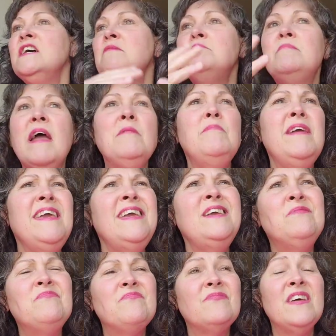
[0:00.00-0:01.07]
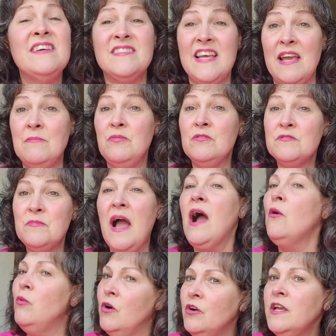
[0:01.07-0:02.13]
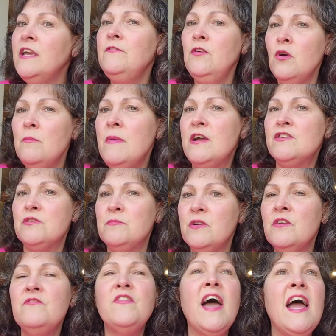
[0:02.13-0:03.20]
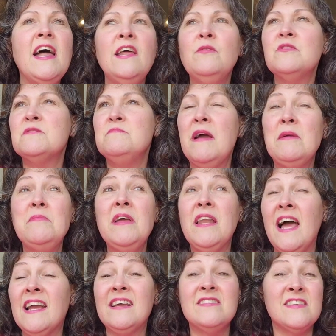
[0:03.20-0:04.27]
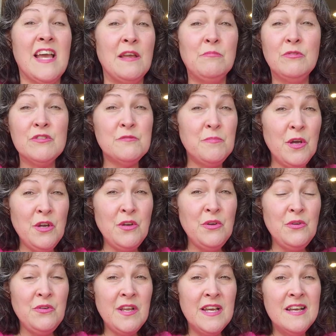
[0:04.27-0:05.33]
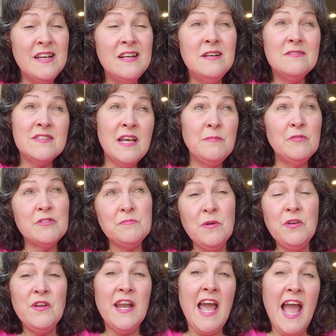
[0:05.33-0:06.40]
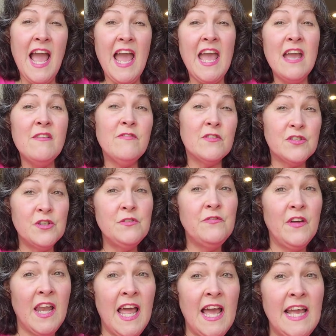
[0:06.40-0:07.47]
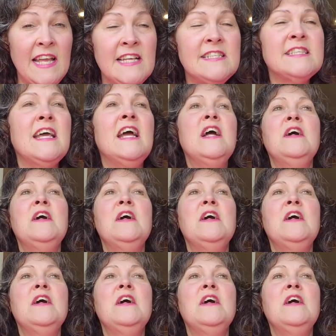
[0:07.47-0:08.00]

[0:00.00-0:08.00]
Maybe a tablespoon. I will give you a measurement of that. It was maybe like a tablespoon, tablespoon and a half for two fillets.